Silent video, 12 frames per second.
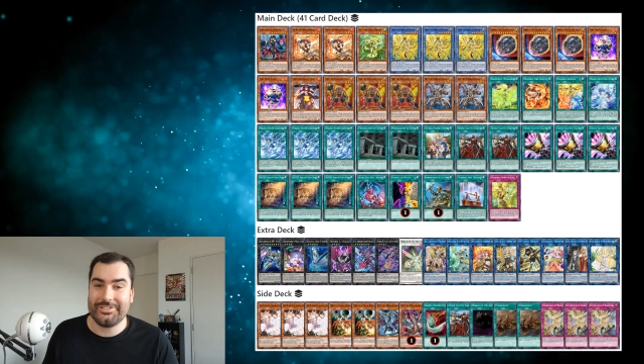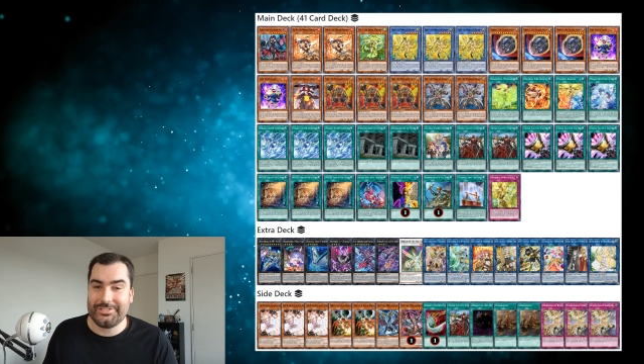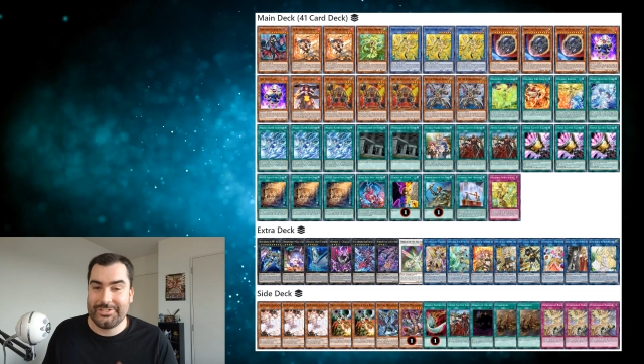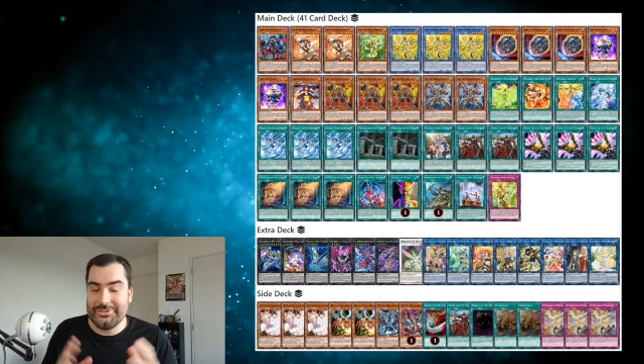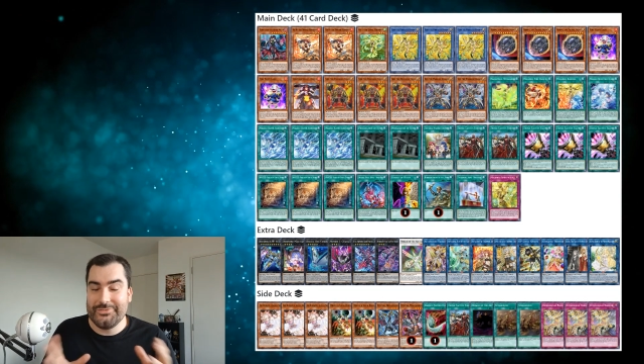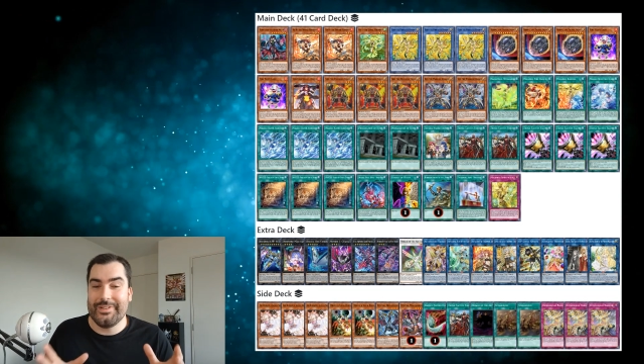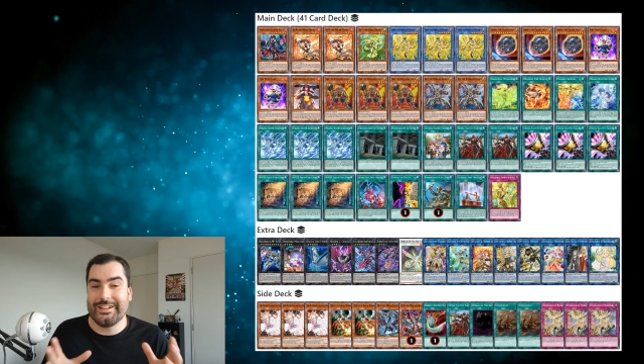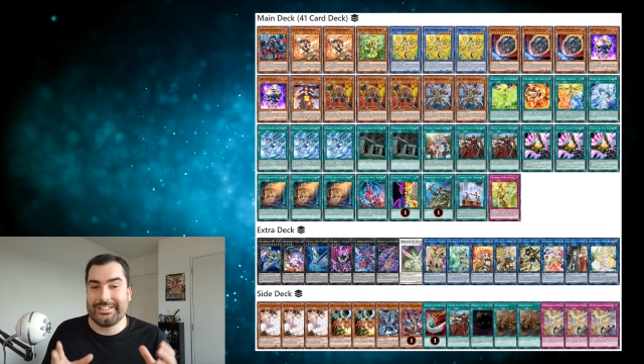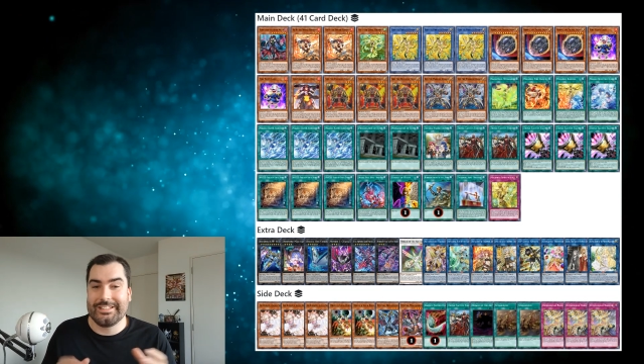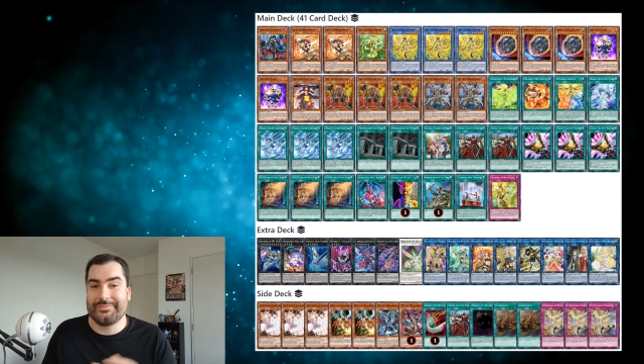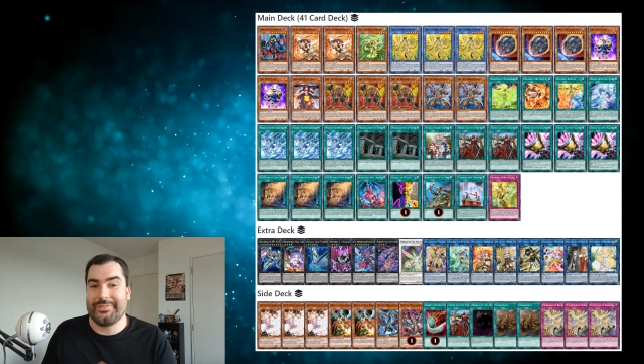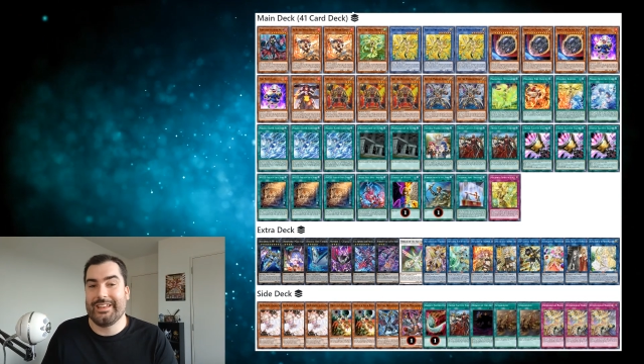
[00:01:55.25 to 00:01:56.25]
not too much
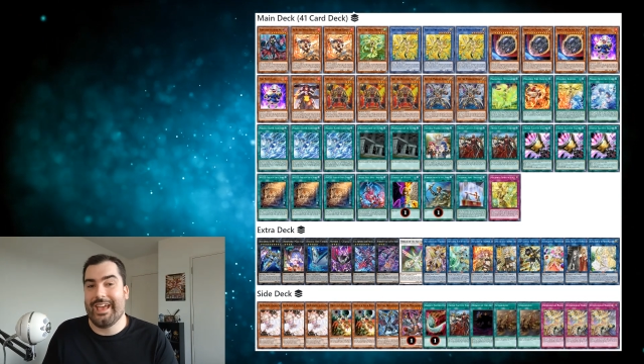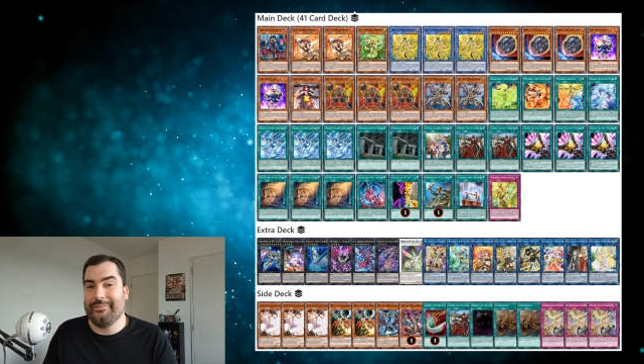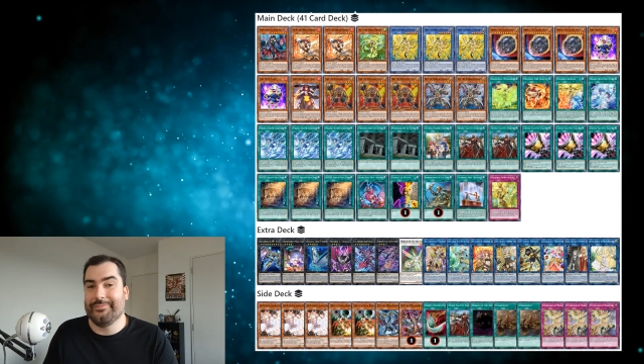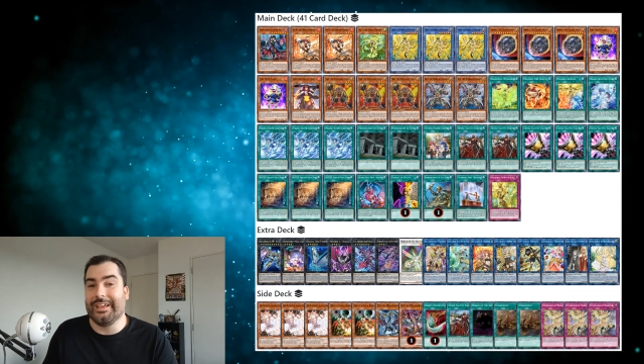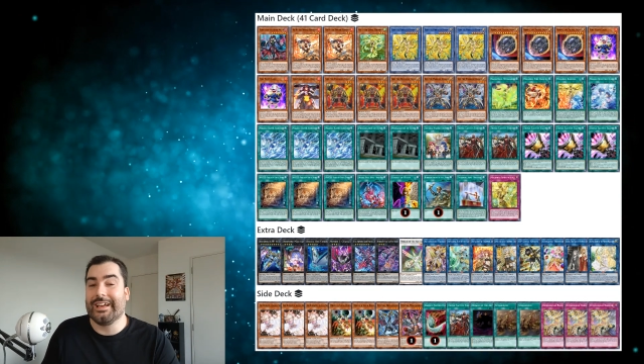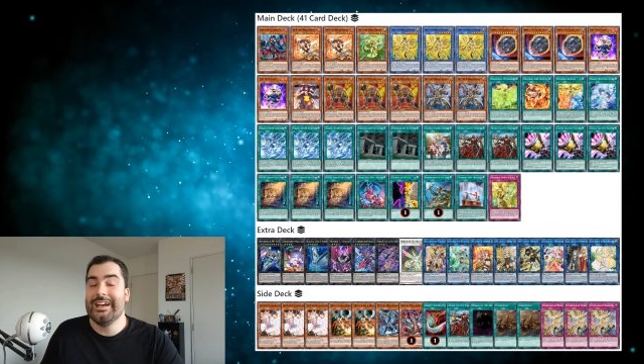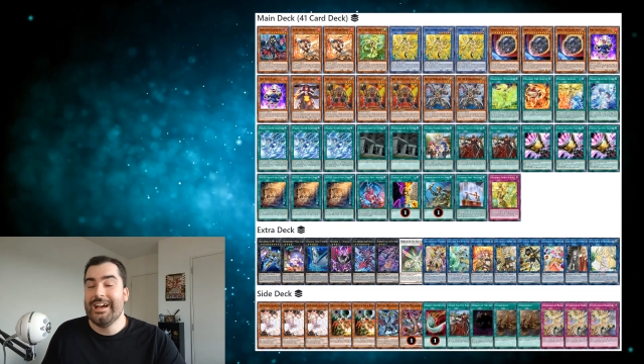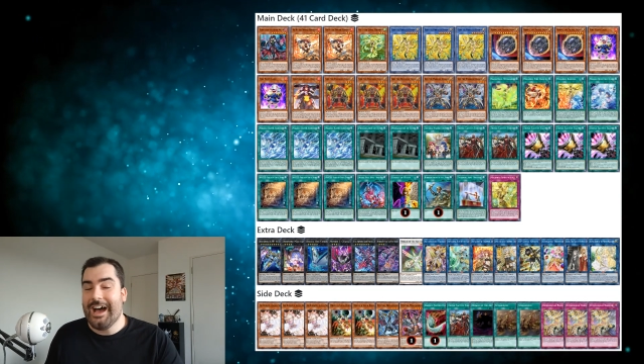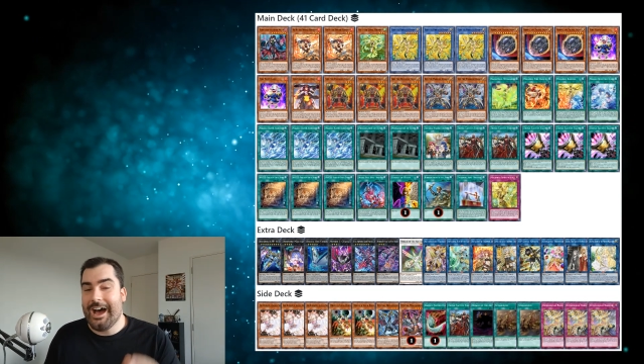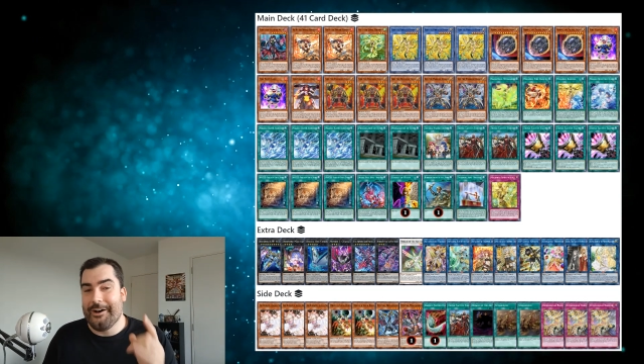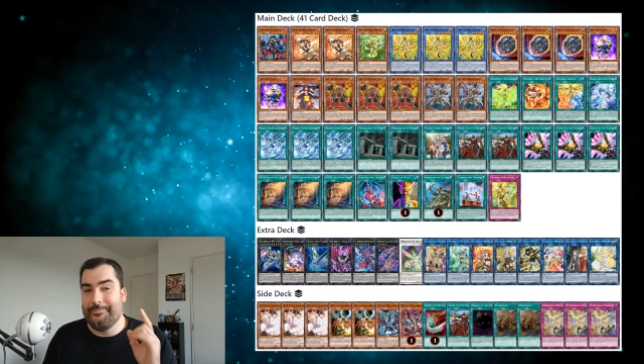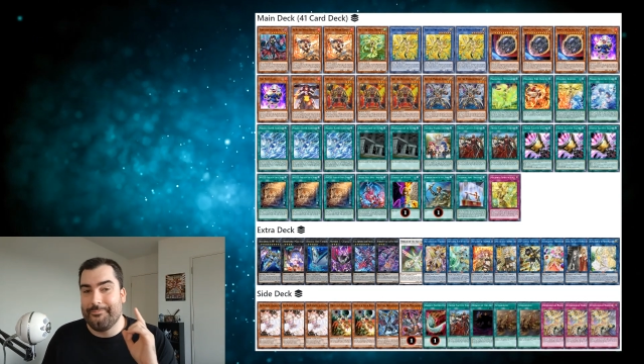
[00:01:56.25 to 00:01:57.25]
that's been happening,
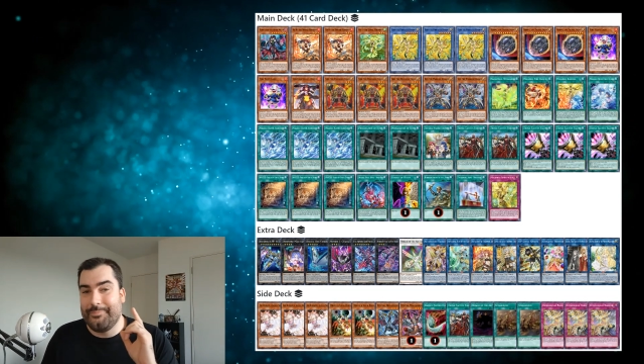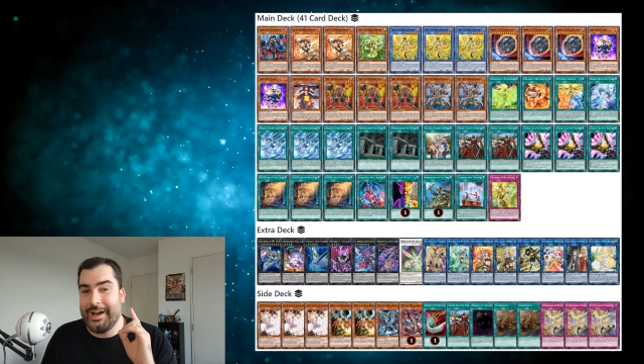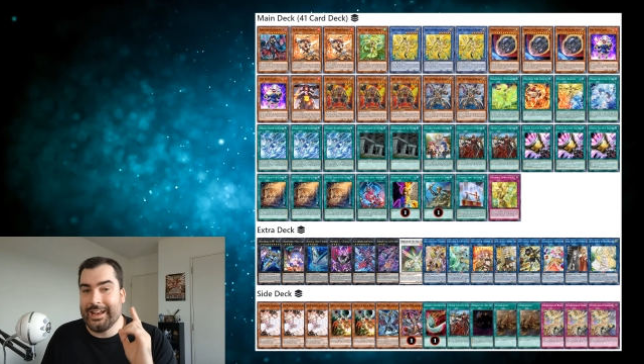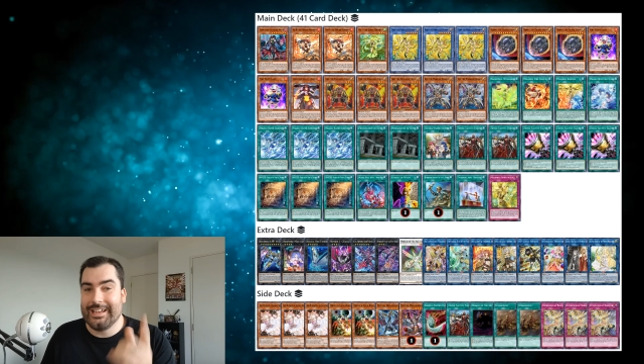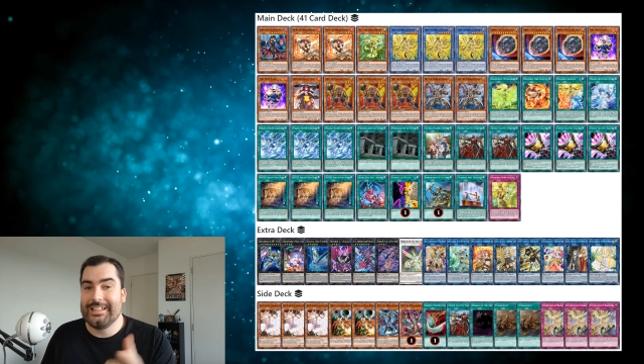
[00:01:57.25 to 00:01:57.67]
but